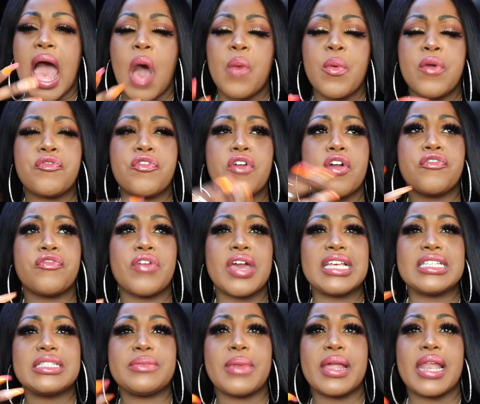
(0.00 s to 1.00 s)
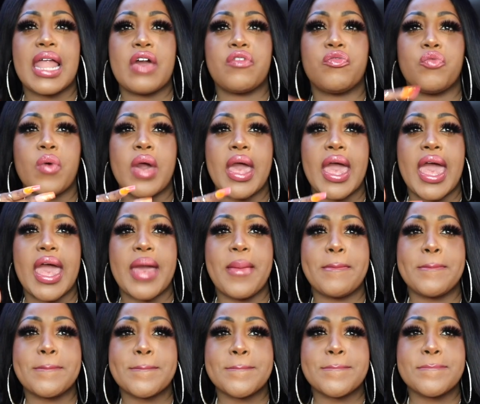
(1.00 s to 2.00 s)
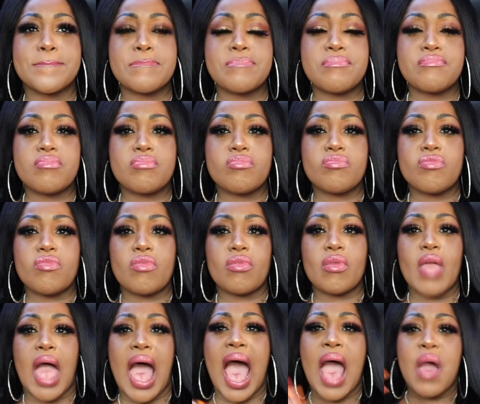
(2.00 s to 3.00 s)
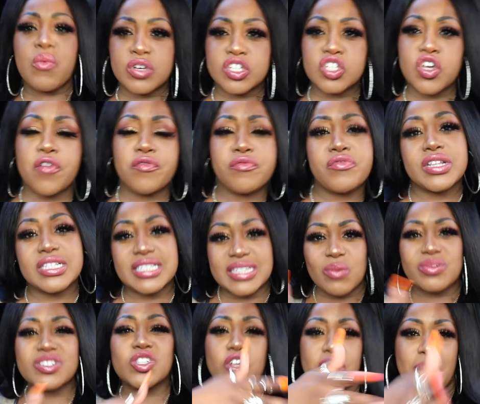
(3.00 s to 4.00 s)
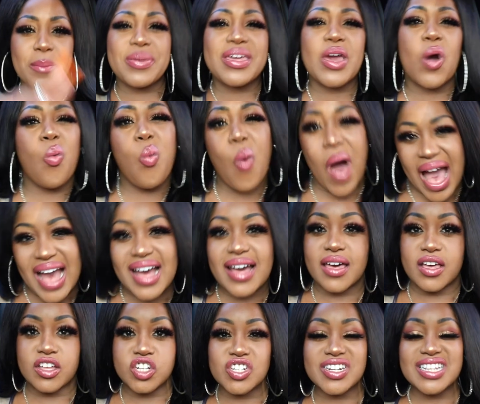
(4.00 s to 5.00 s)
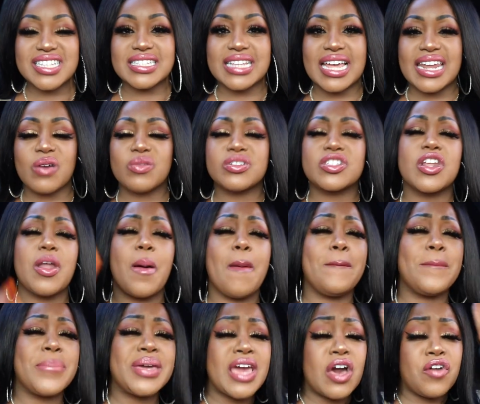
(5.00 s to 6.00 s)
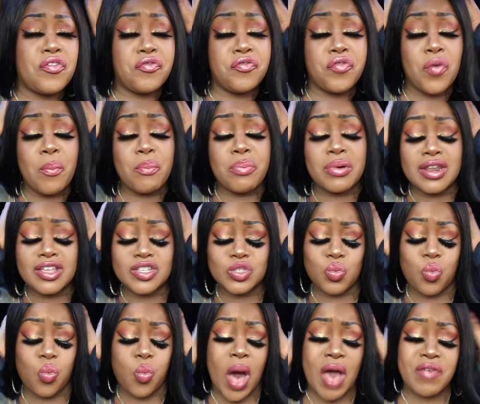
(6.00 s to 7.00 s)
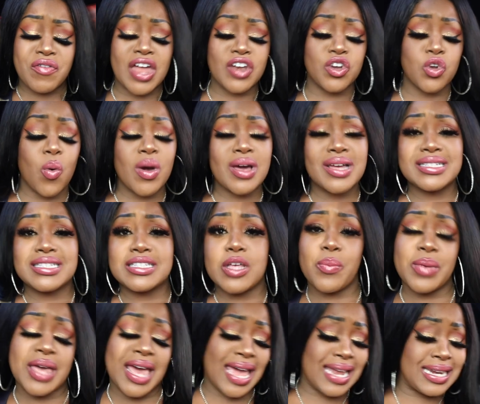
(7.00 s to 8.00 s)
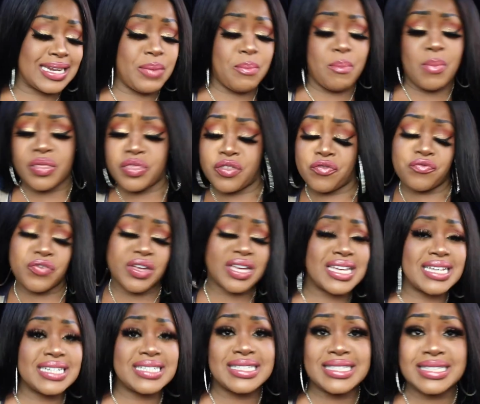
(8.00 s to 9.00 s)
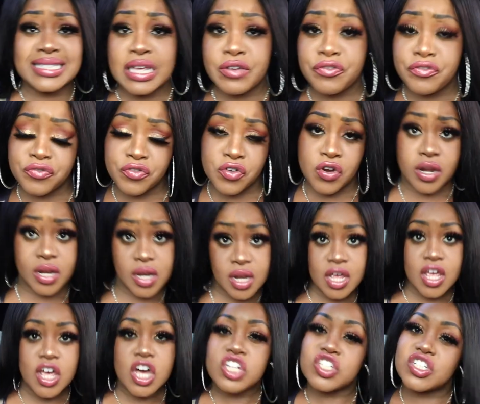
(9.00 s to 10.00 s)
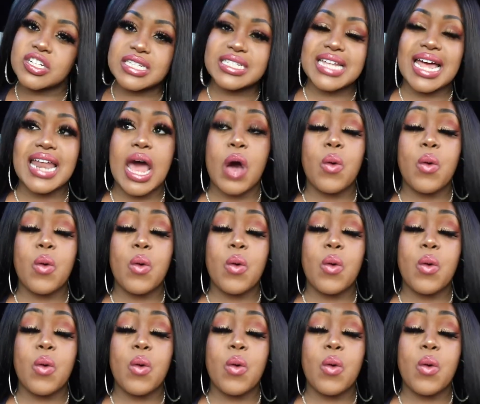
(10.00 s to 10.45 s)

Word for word: I went through a phase in my life where I was convinced I was gonna be a whack. Do you understand? I was gonna be a footballer's wife and no one could tell me any motherfucking different. Do you understand?